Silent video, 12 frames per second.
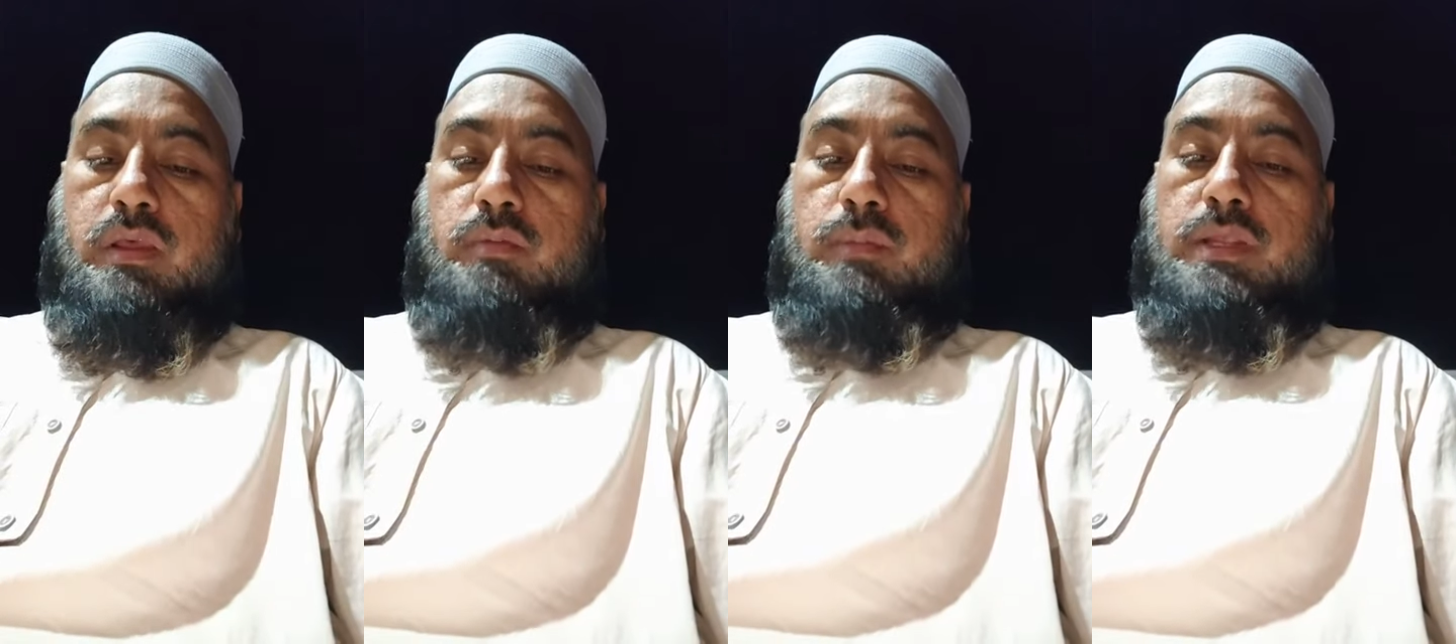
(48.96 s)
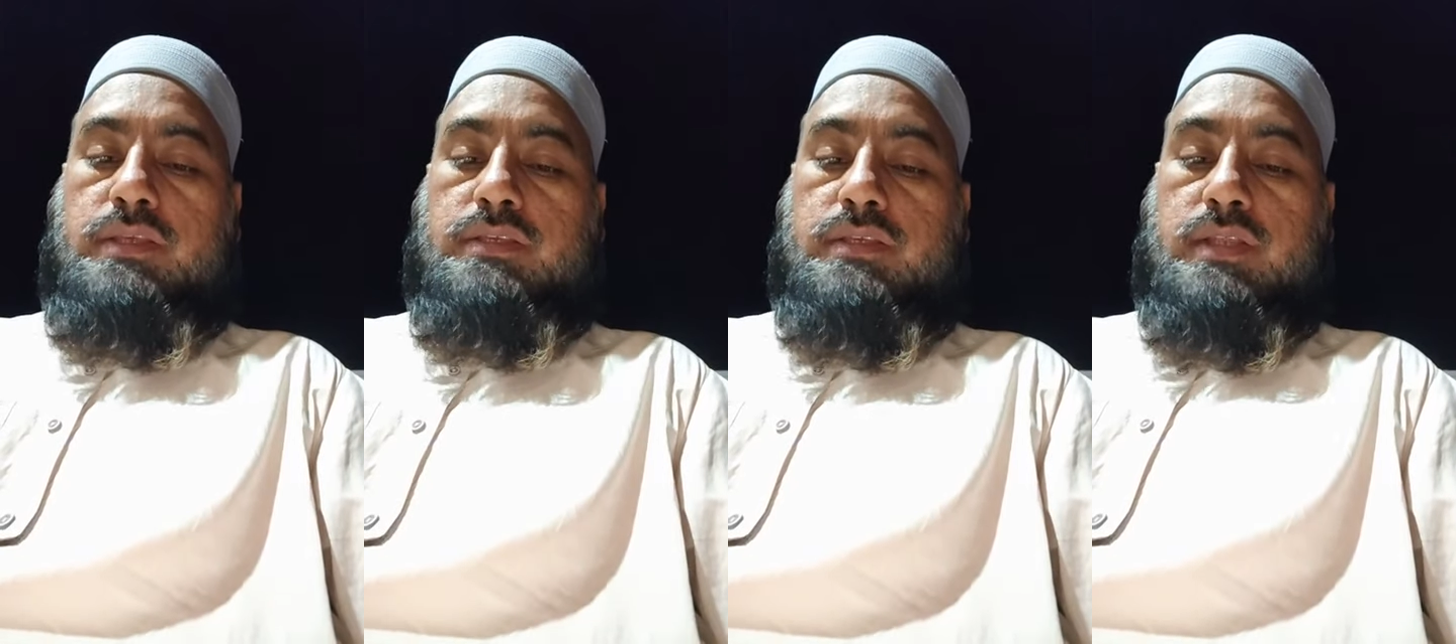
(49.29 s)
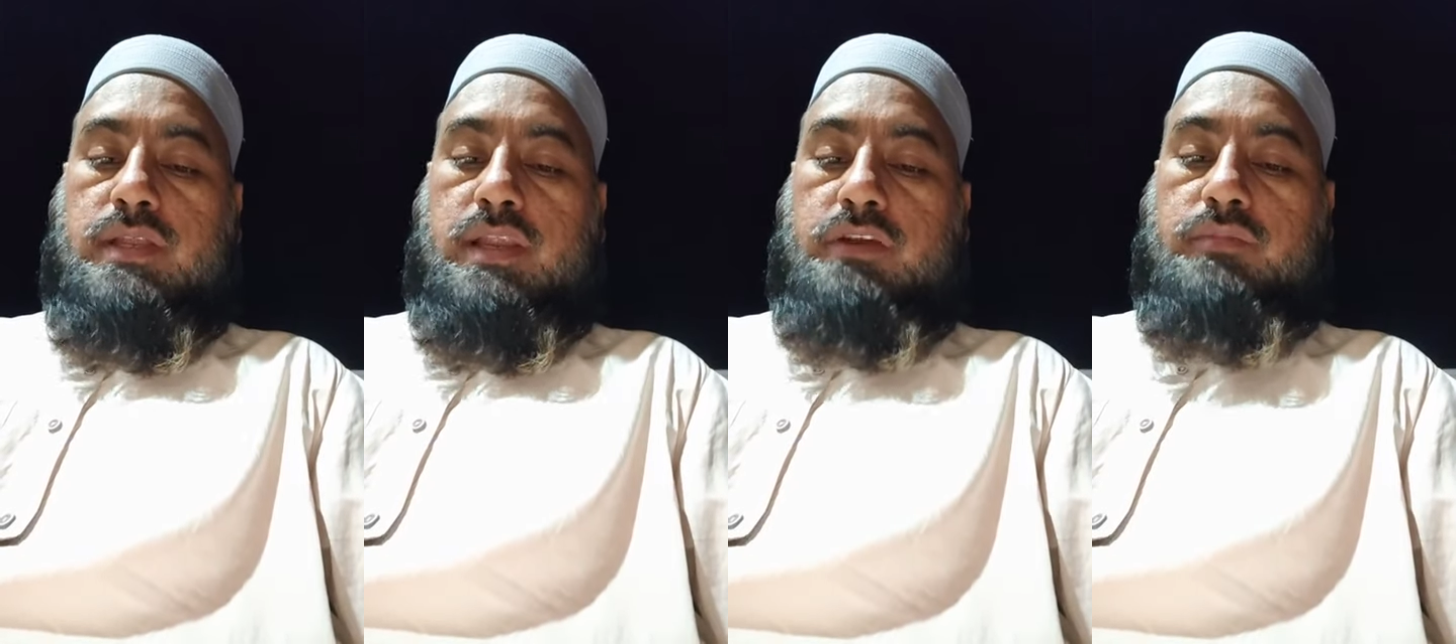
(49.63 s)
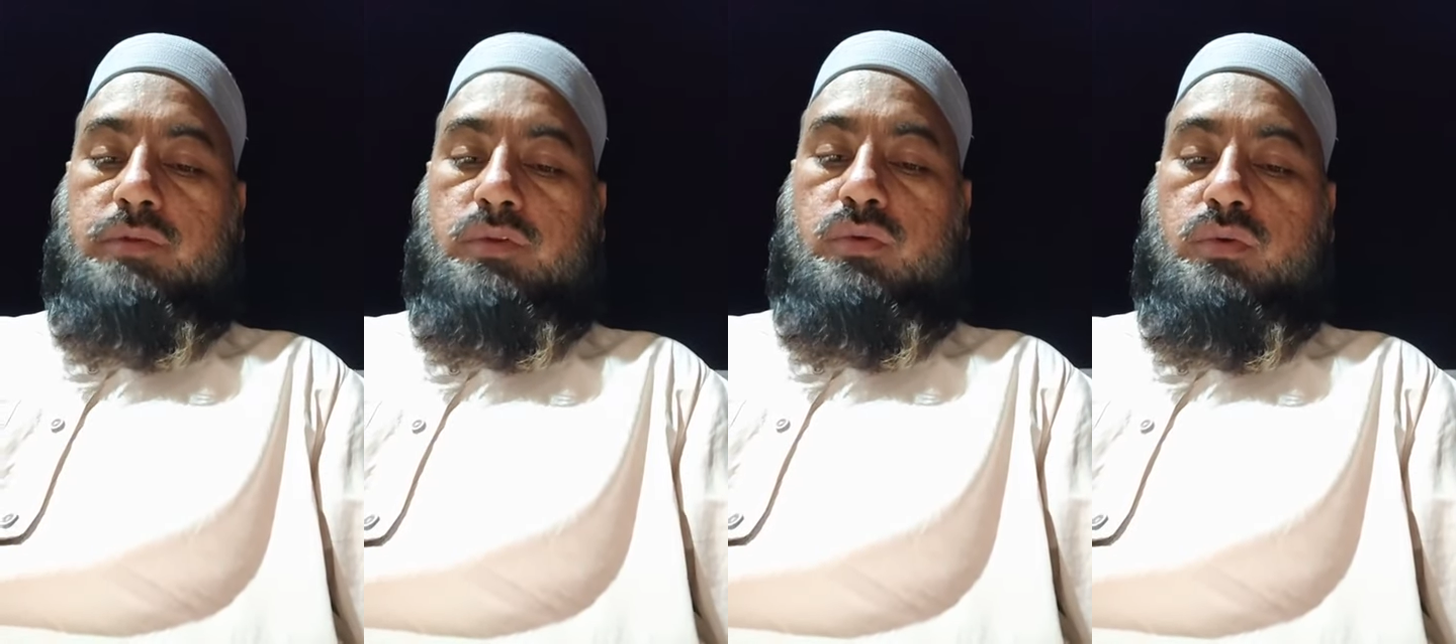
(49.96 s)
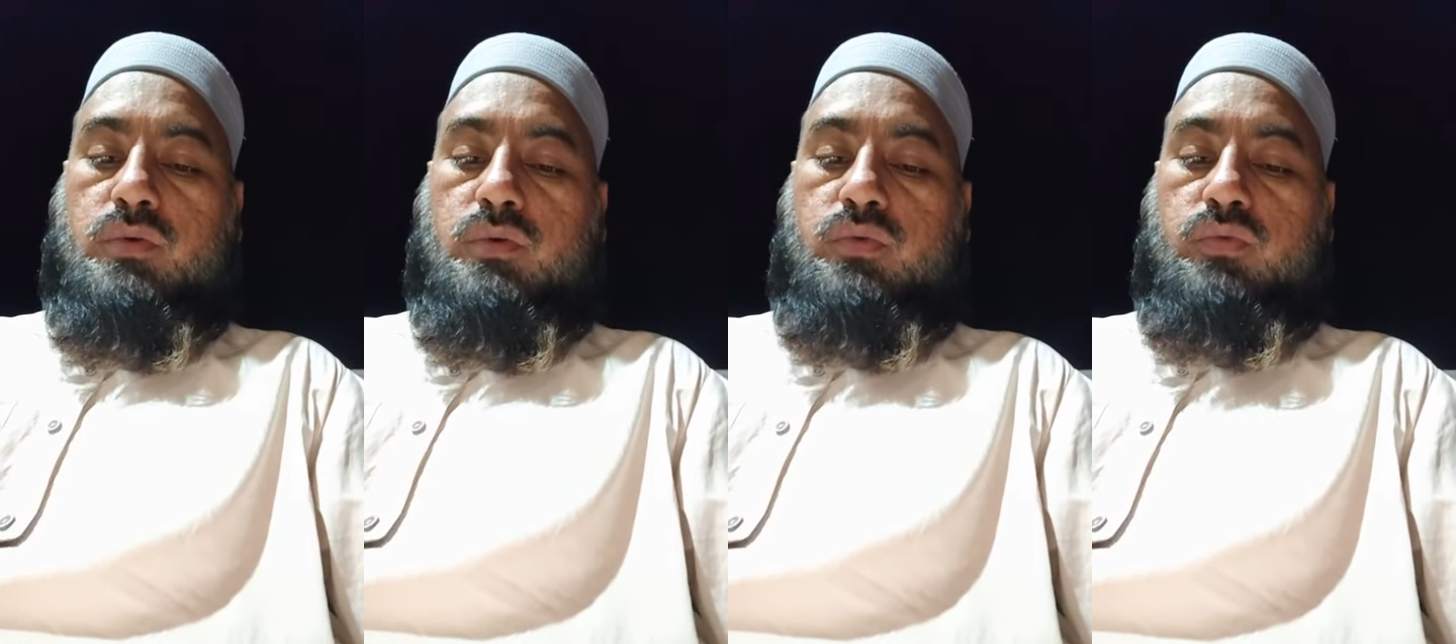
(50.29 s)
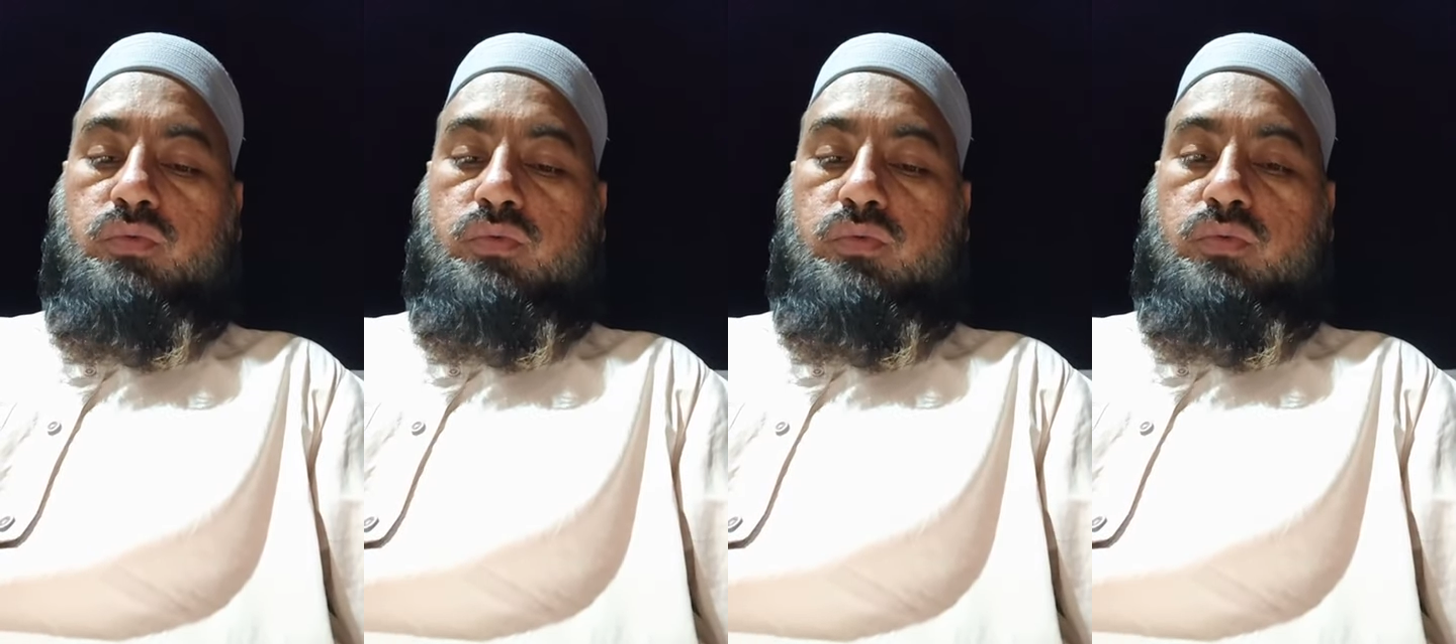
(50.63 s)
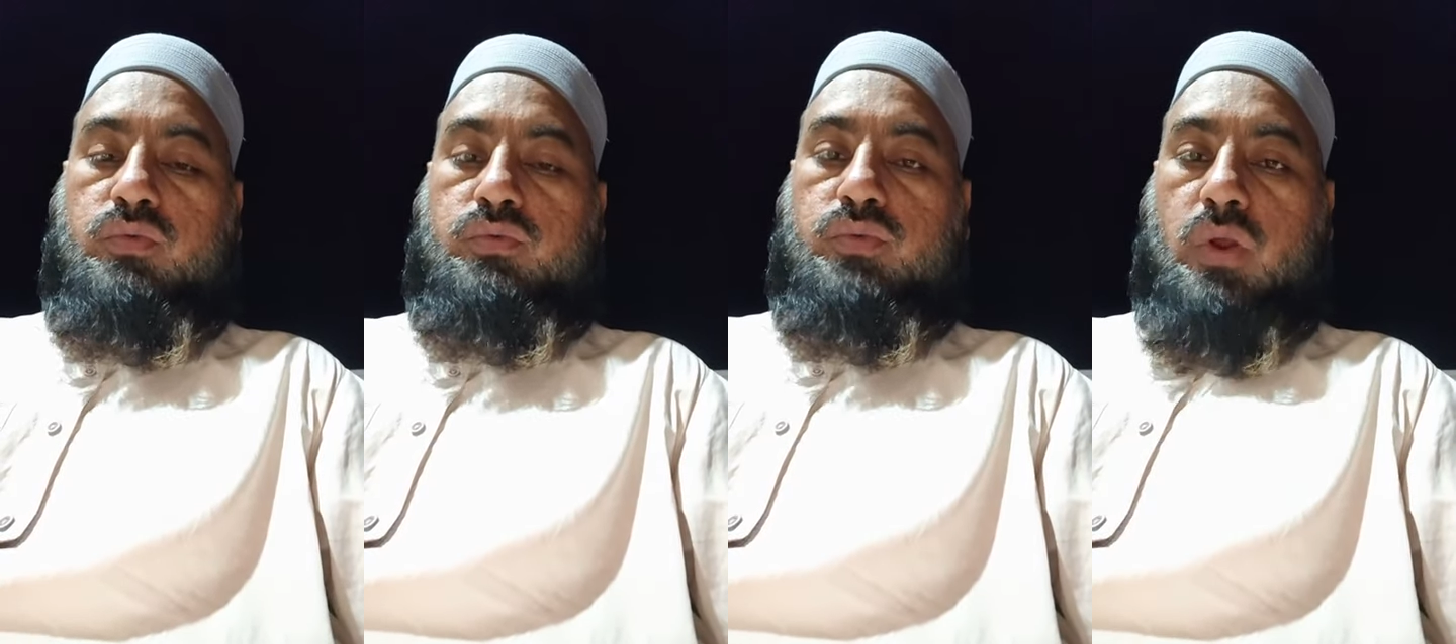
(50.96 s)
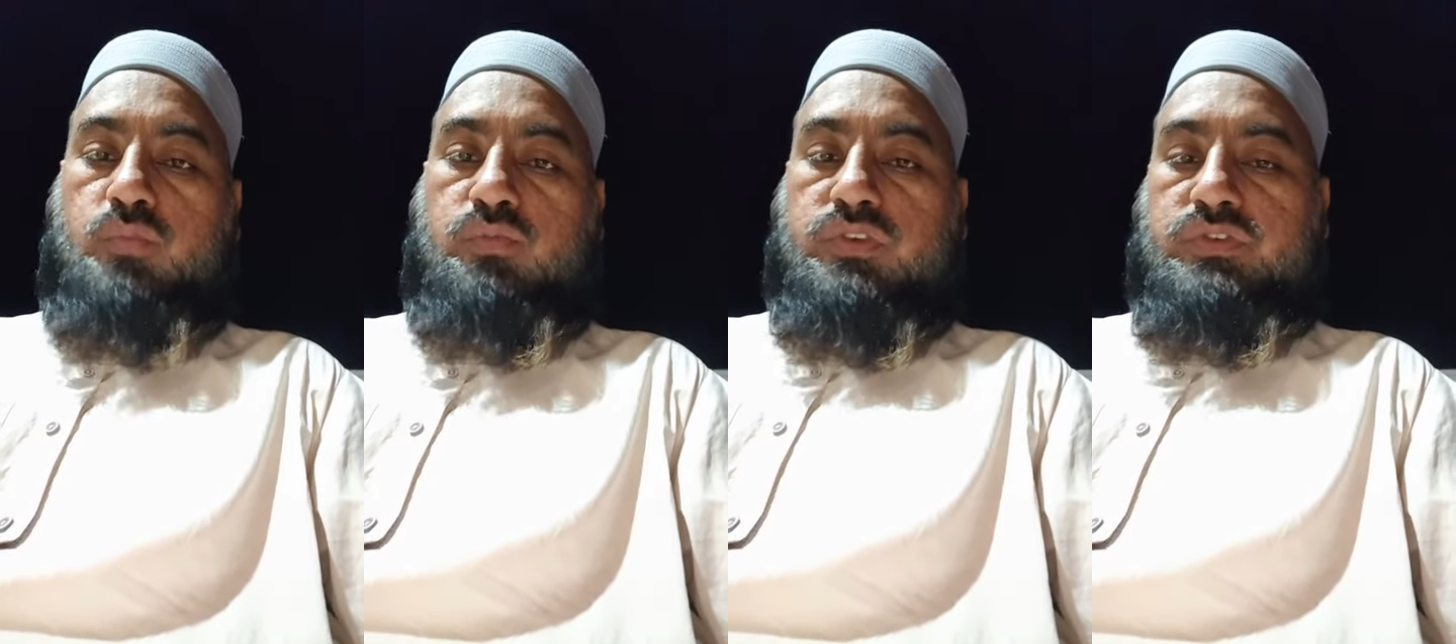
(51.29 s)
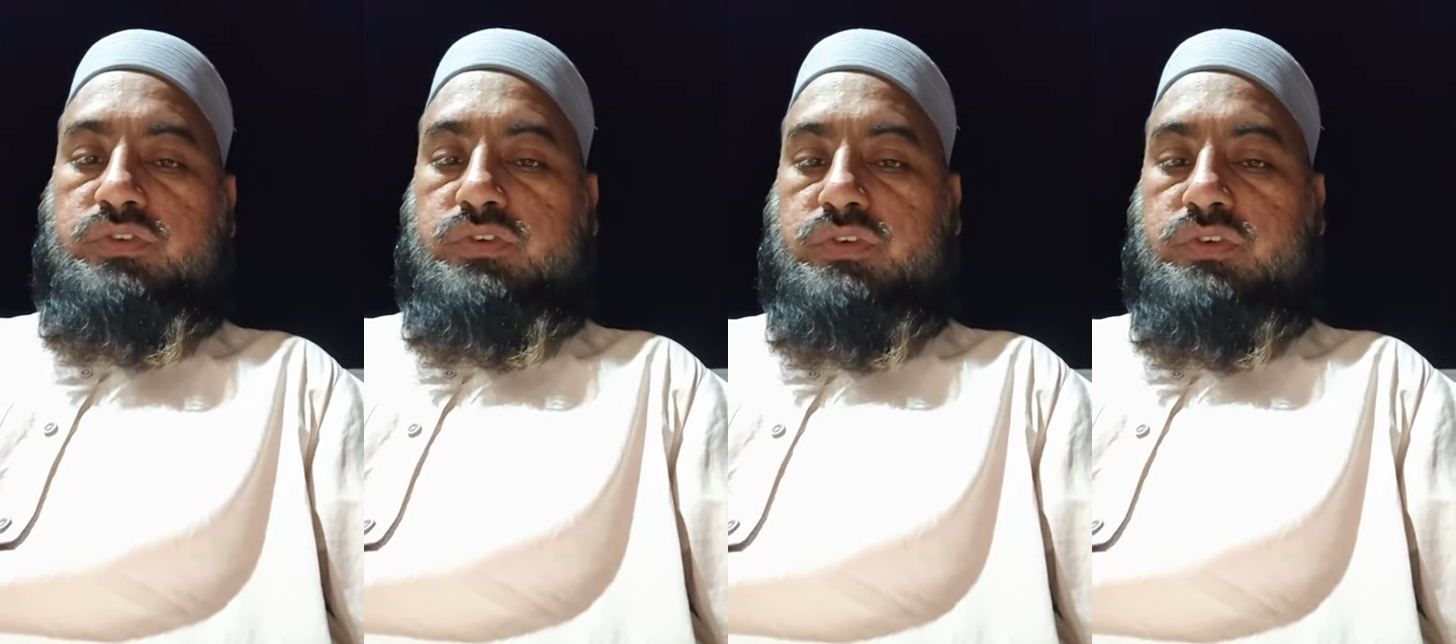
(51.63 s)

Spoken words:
Please let me know from which